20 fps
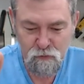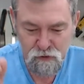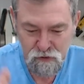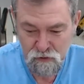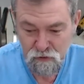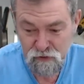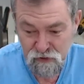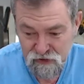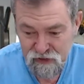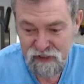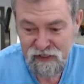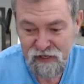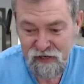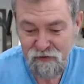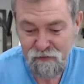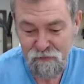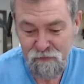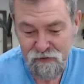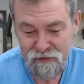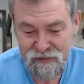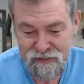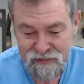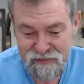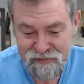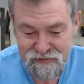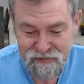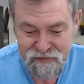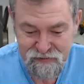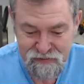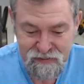You'll see how
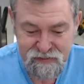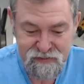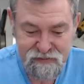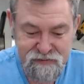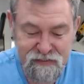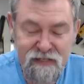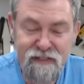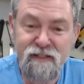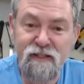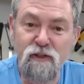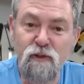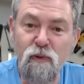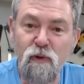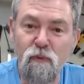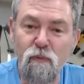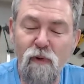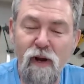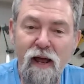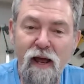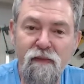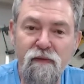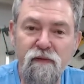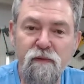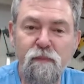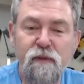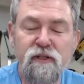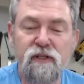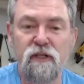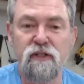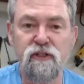easy it is as I do it, rather
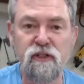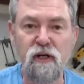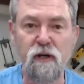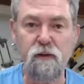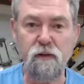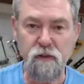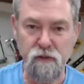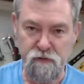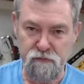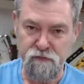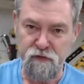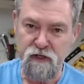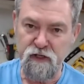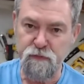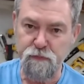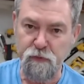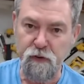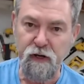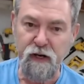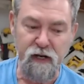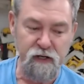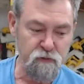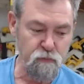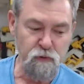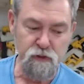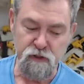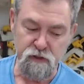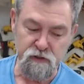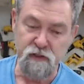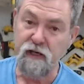than me just showing you the finished product,
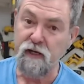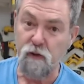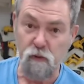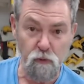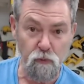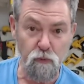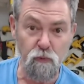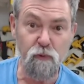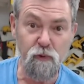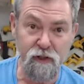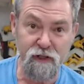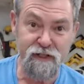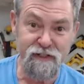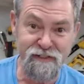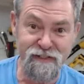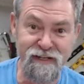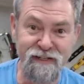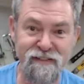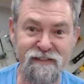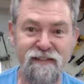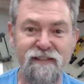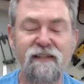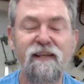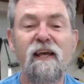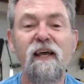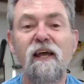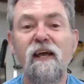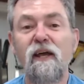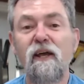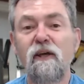which is going to look really sexy.
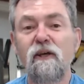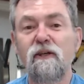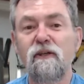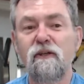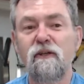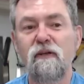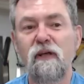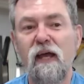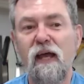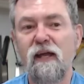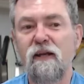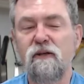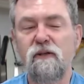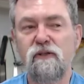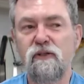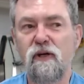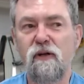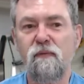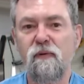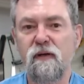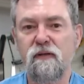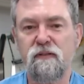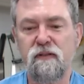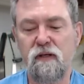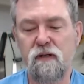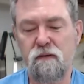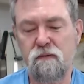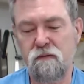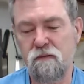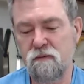And you turn around and
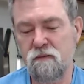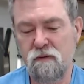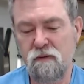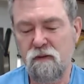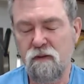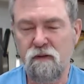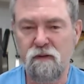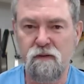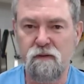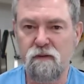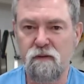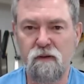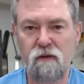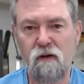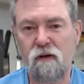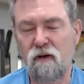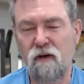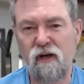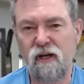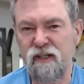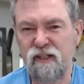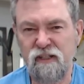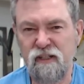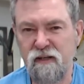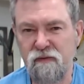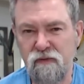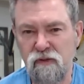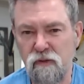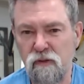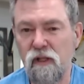say, oh, I could
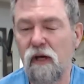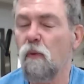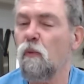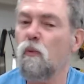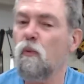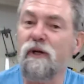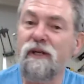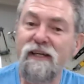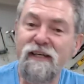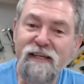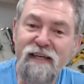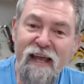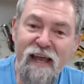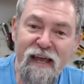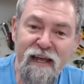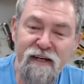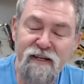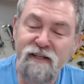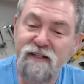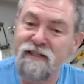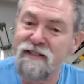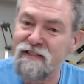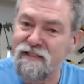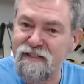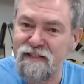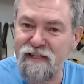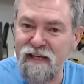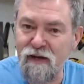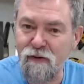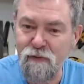never do that. Well, you can. You can
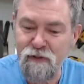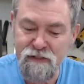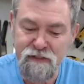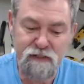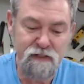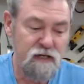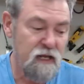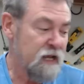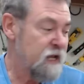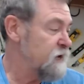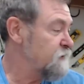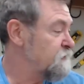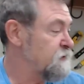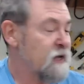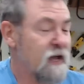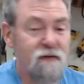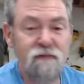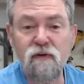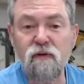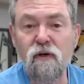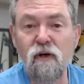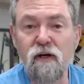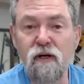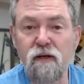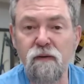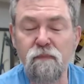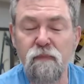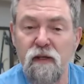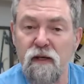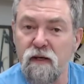see how easy. If you haven't
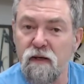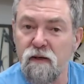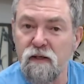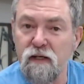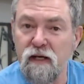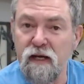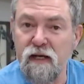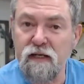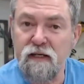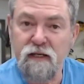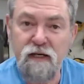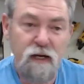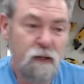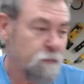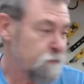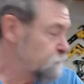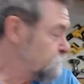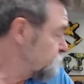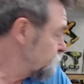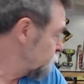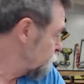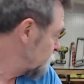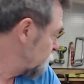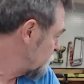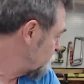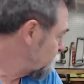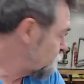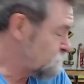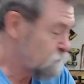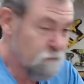got
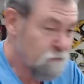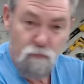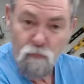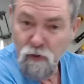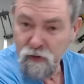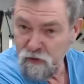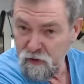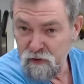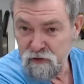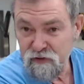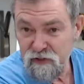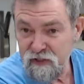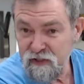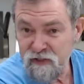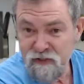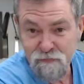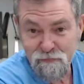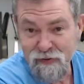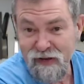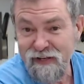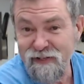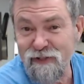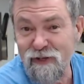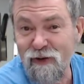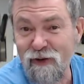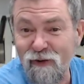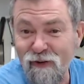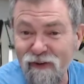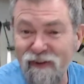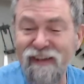one of those things,
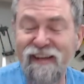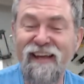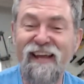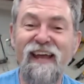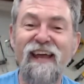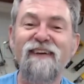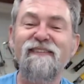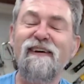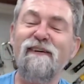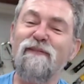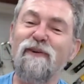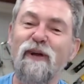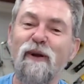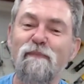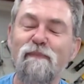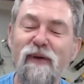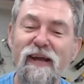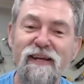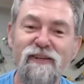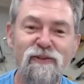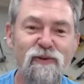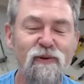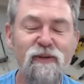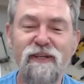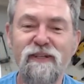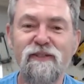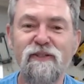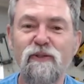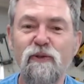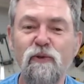bandsaw, if you haven't got a bandsaw,
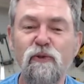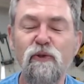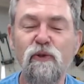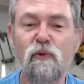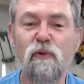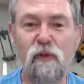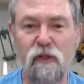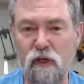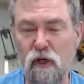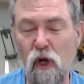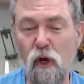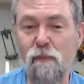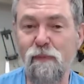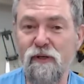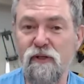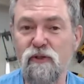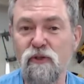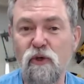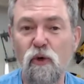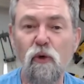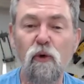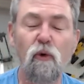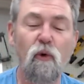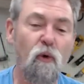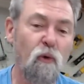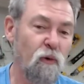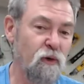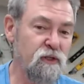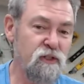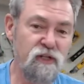you can still do it with a coping saw
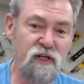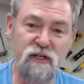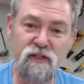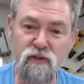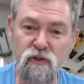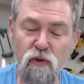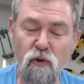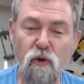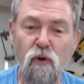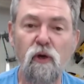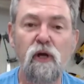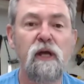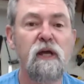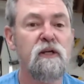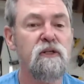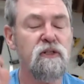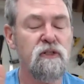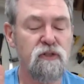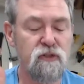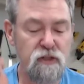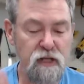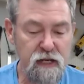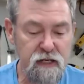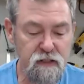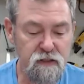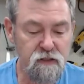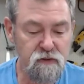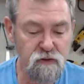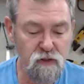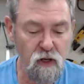or a jigsaw. Just
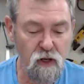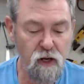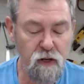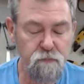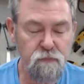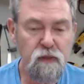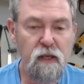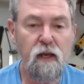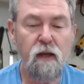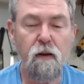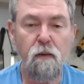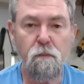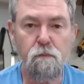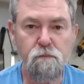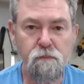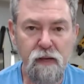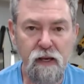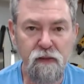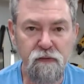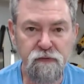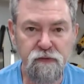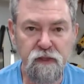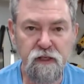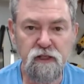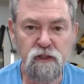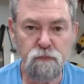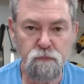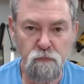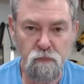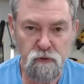take your time, mount
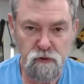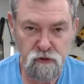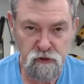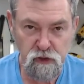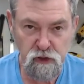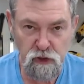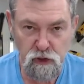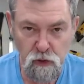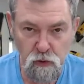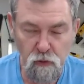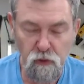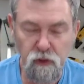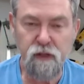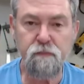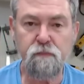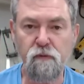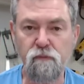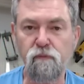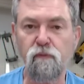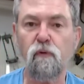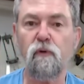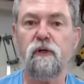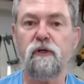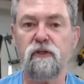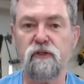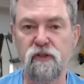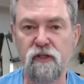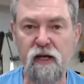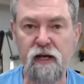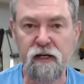things securely before
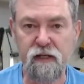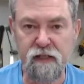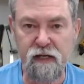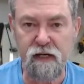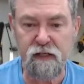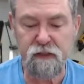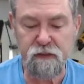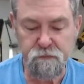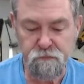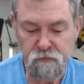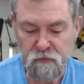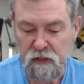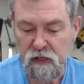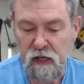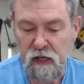you start cutting,